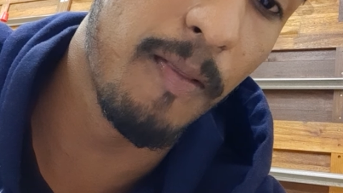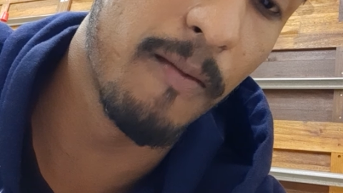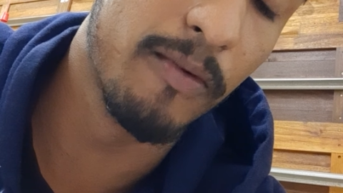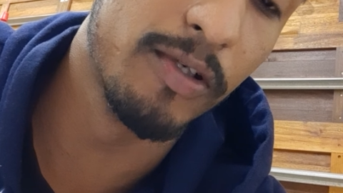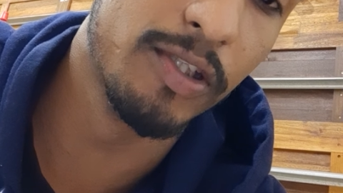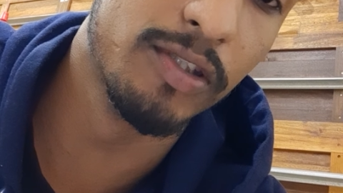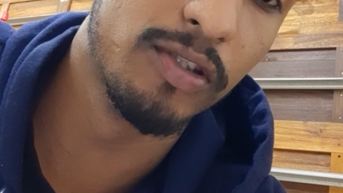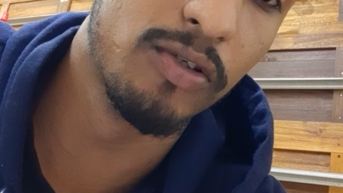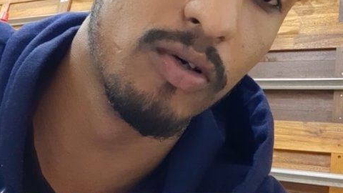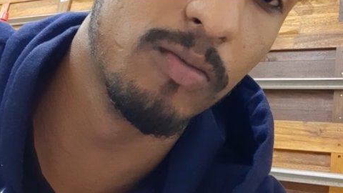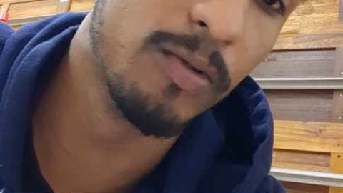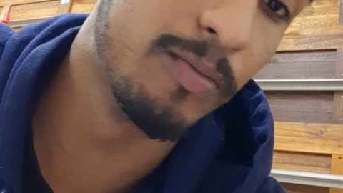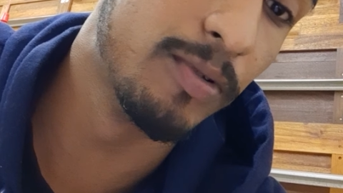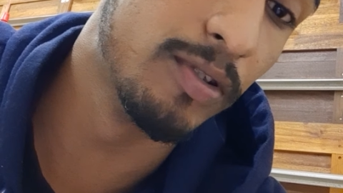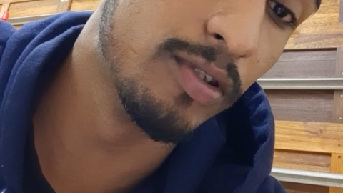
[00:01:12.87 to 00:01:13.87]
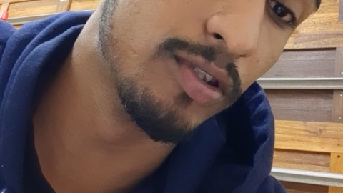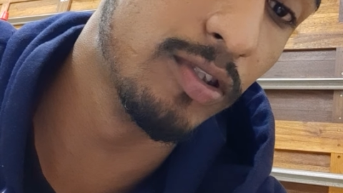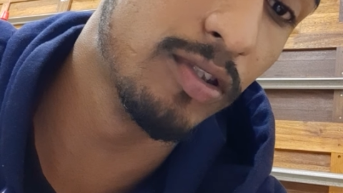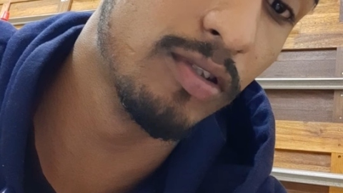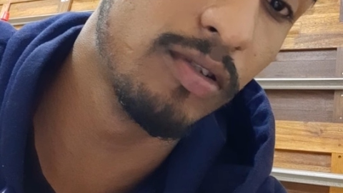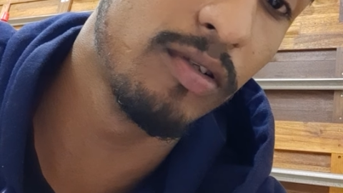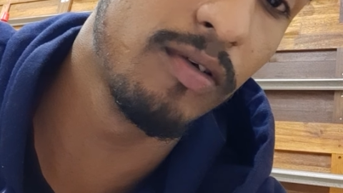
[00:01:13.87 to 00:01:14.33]
a normal
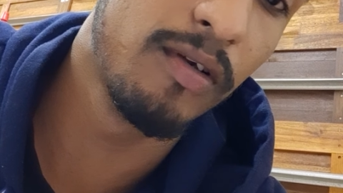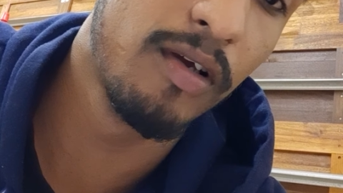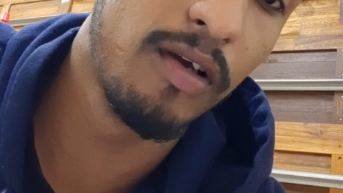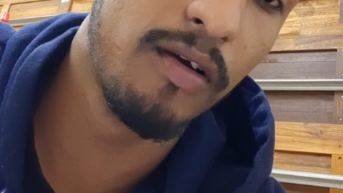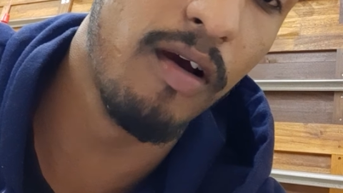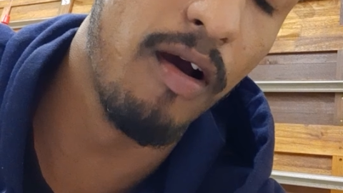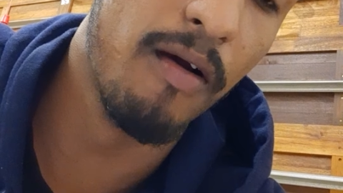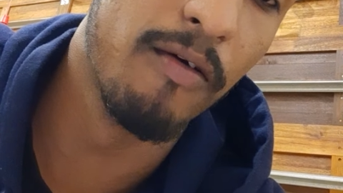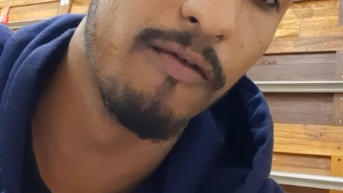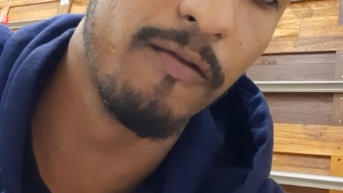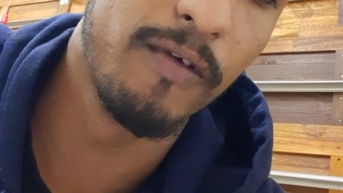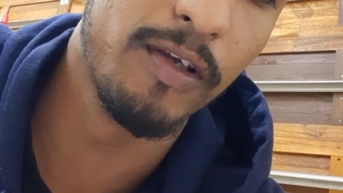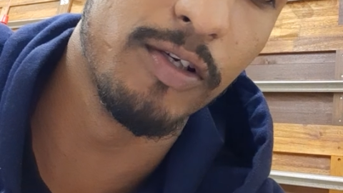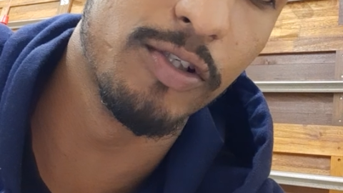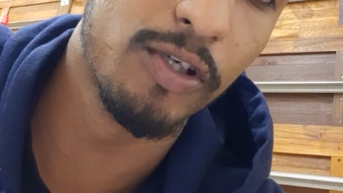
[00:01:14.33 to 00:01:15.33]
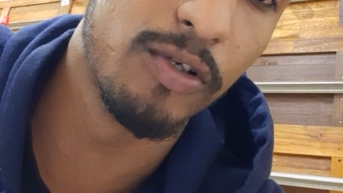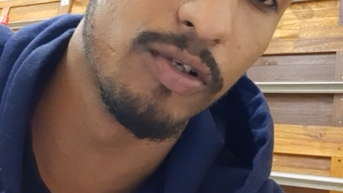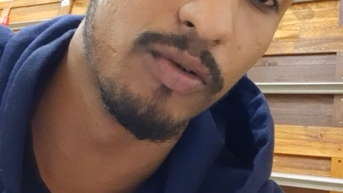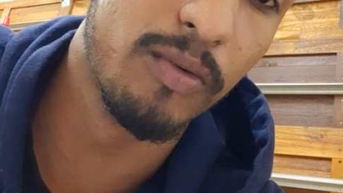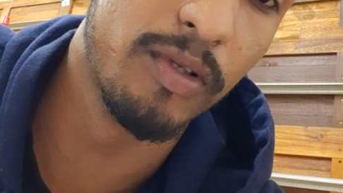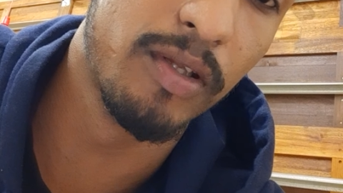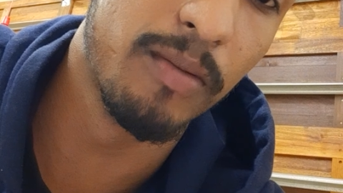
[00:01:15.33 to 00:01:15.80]
position, feet
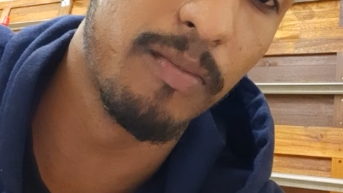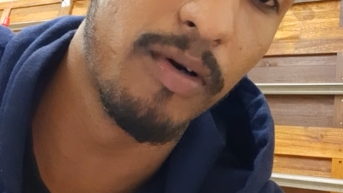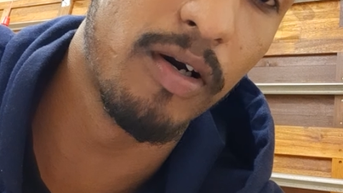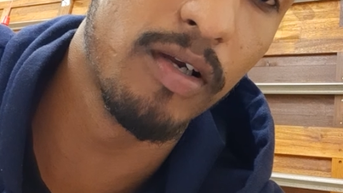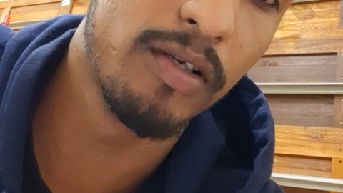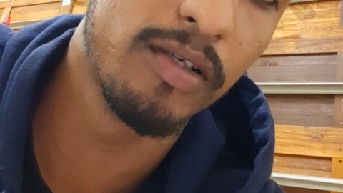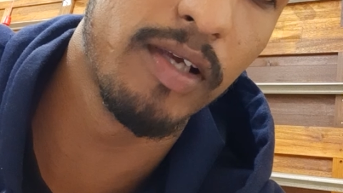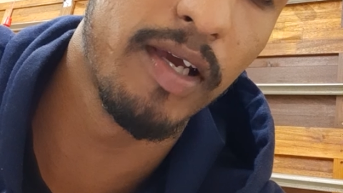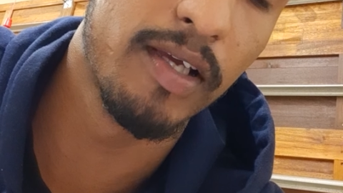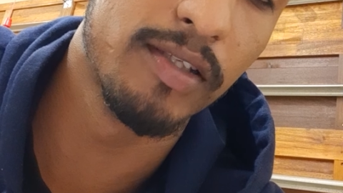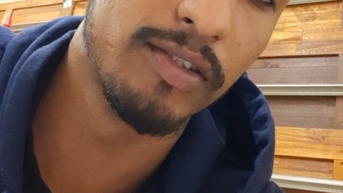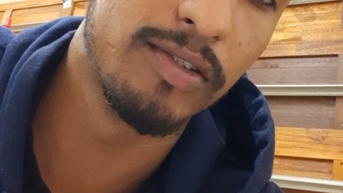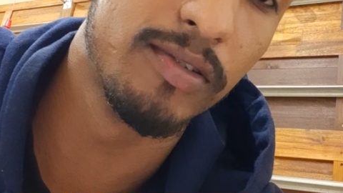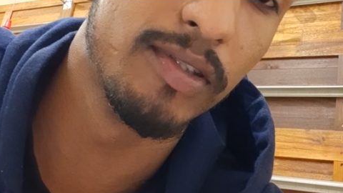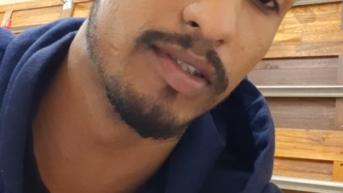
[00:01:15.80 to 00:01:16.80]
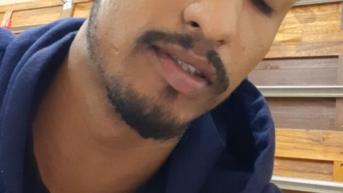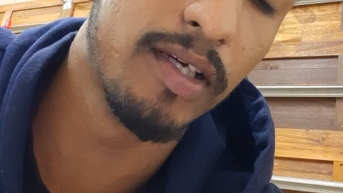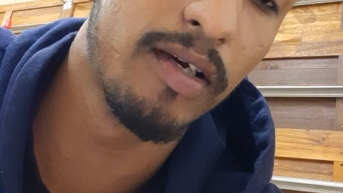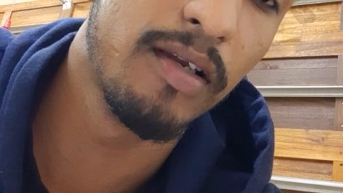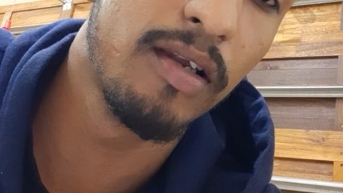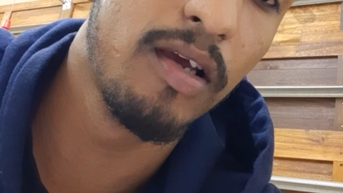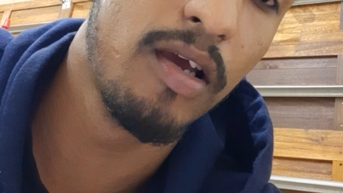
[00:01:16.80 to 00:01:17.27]
shoulder width apart, hands to the
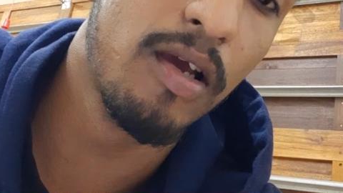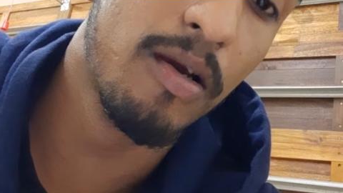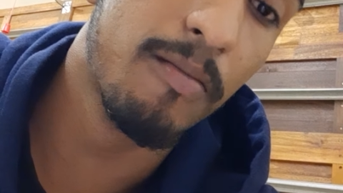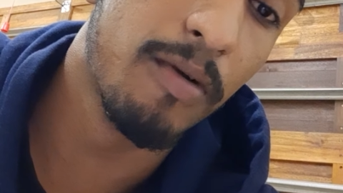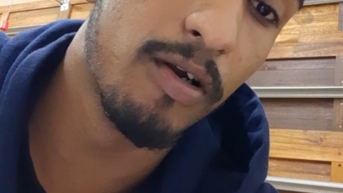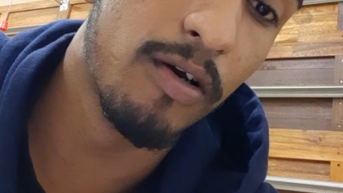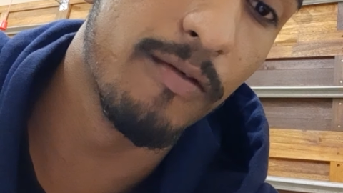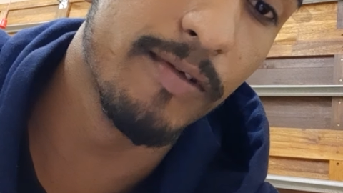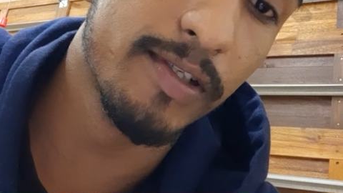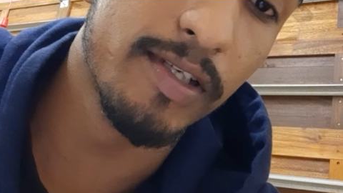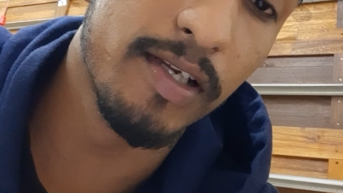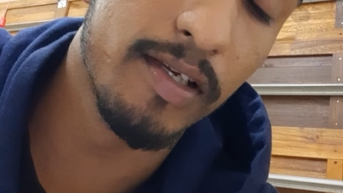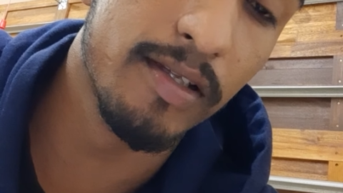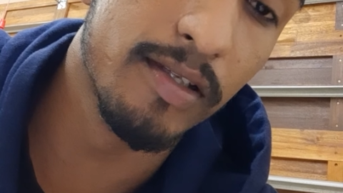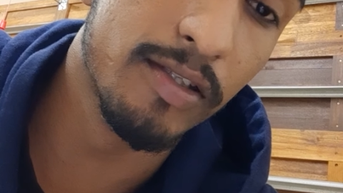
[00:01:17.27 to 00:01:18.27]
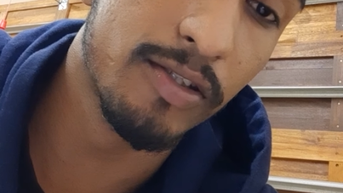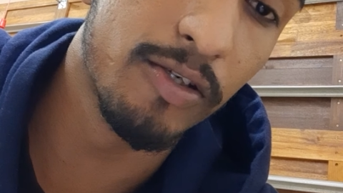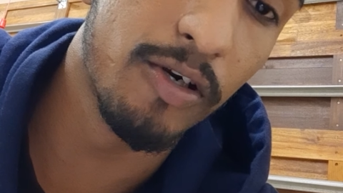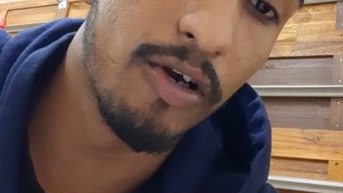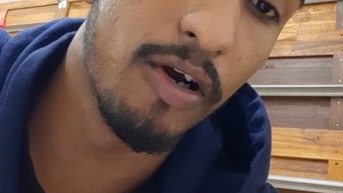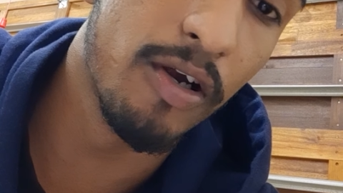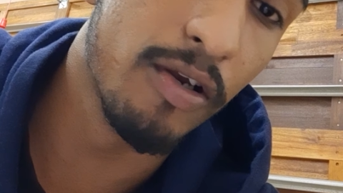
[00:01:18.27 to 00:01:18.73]
side. But obviously, in this
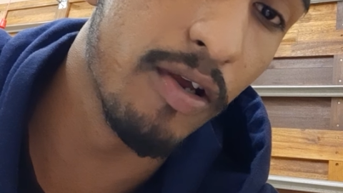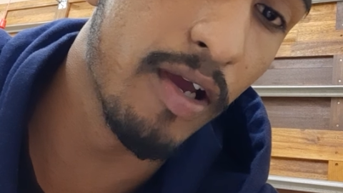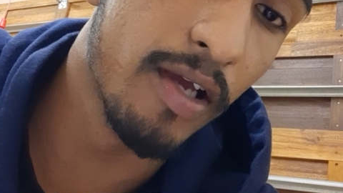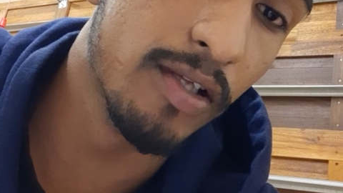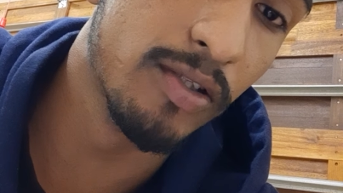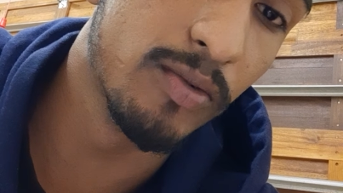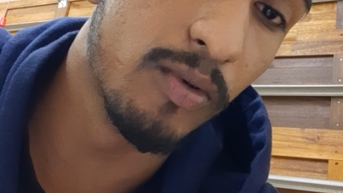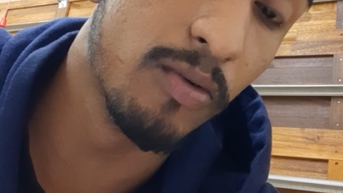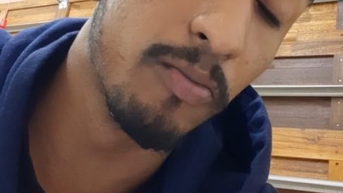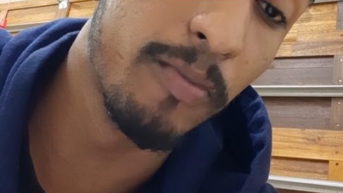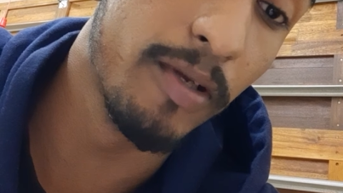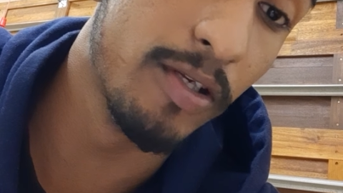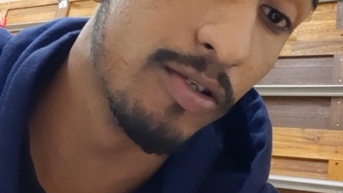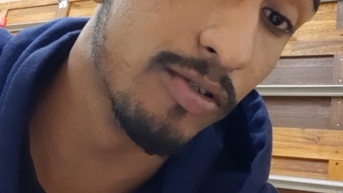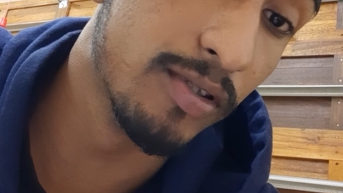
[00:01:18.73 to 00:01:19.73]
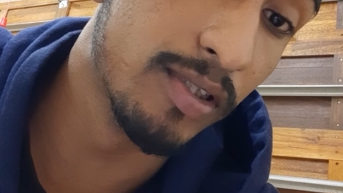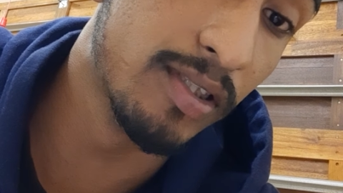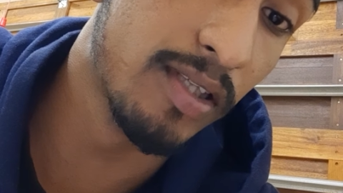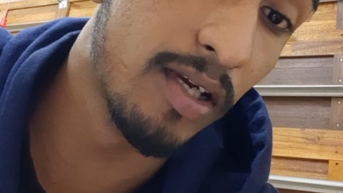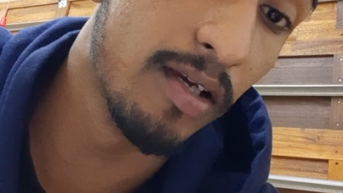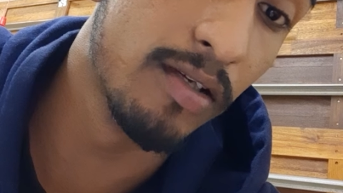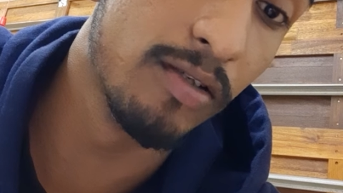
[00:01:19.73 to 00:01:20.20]
regard, your hands won't be to the
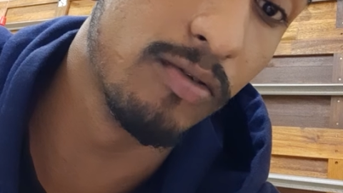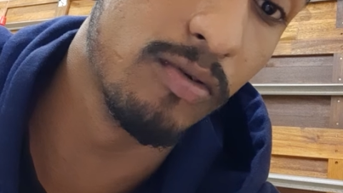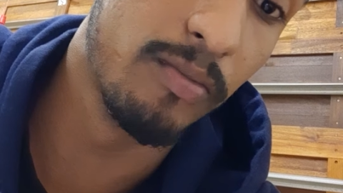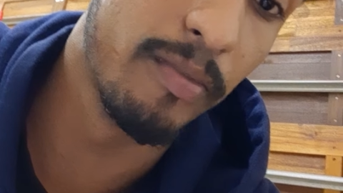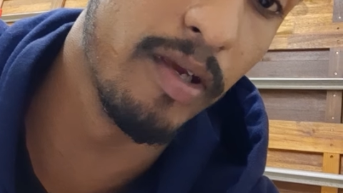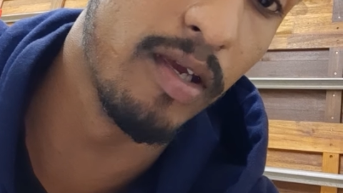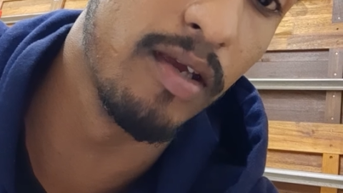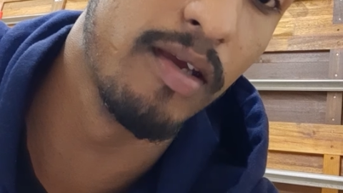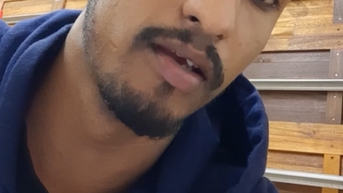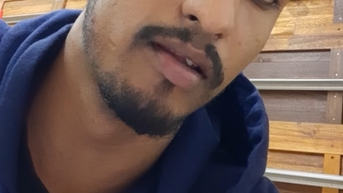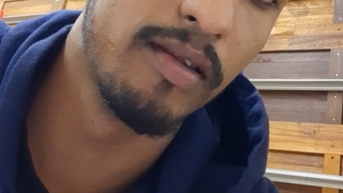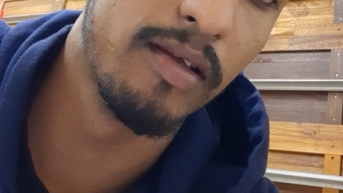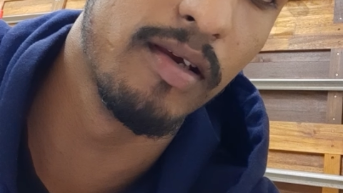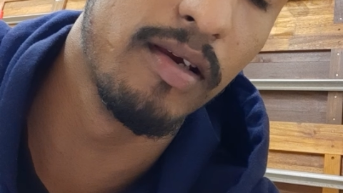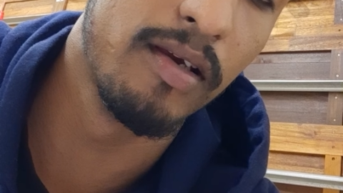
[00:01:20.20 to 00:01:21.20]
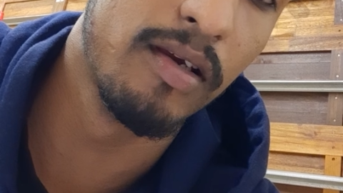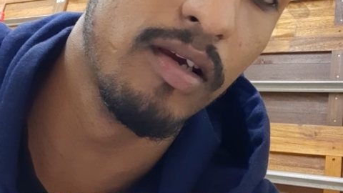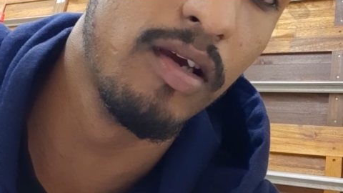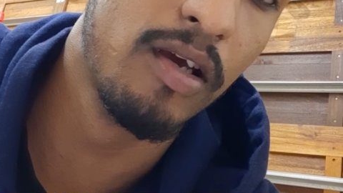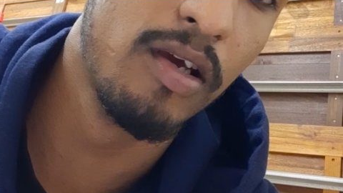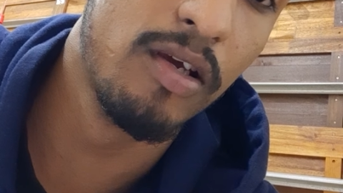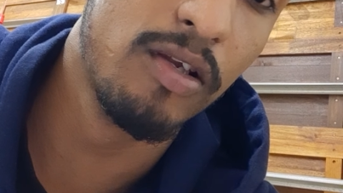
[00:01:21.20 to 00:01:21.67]
side; it will be in the air
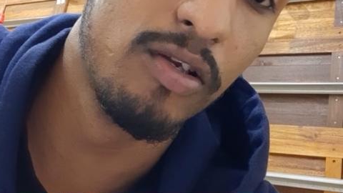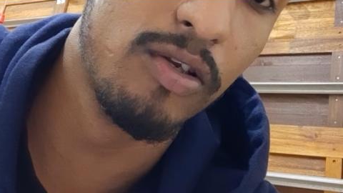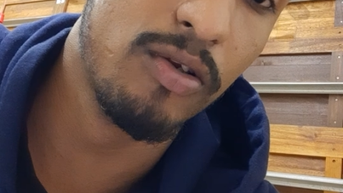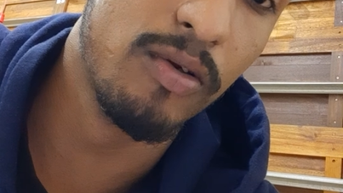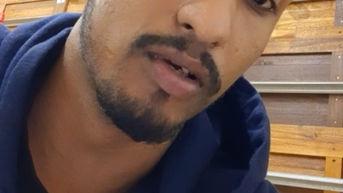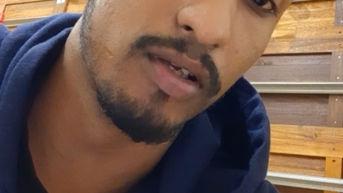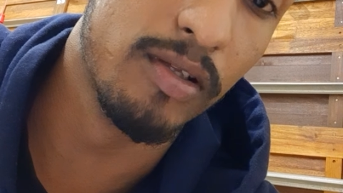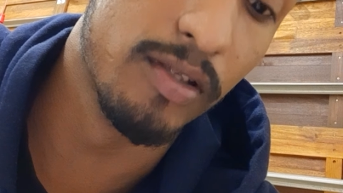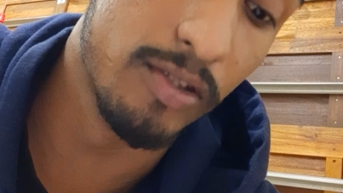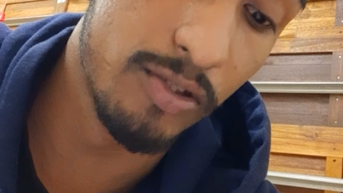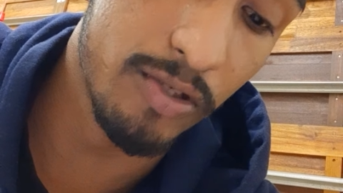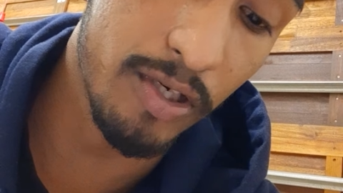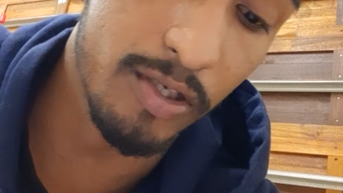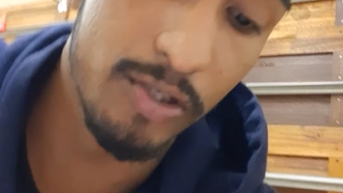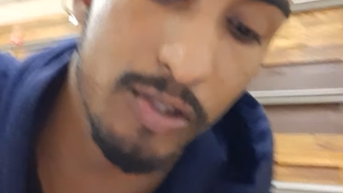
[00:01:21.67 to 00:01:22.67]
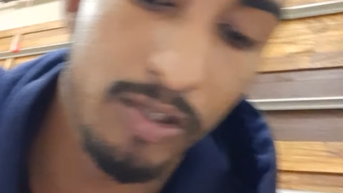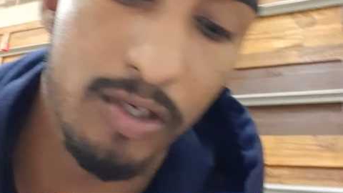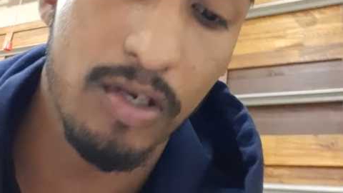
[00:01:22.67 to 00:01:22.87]
during the stretch.